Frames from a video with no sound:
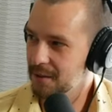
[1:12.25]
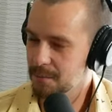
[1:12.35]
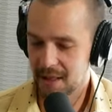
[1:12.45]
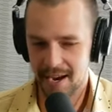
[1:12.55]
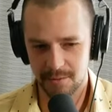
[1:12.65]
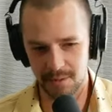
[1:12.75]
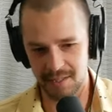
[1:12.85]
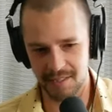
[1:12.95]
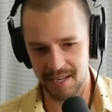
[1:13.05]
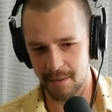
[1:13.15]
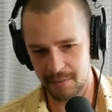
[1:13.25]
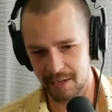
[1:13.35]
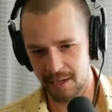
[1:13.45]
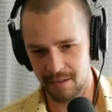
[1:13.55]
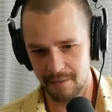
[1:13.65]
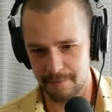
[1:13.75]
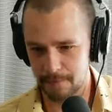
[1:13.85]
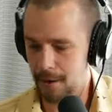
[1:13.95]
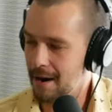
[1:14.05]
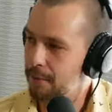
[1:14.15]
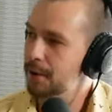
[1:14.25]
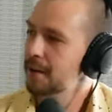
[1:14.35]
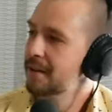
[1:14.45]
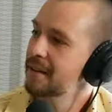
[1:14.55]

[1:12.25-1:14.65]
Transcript: those plaques were going to stay up there forever.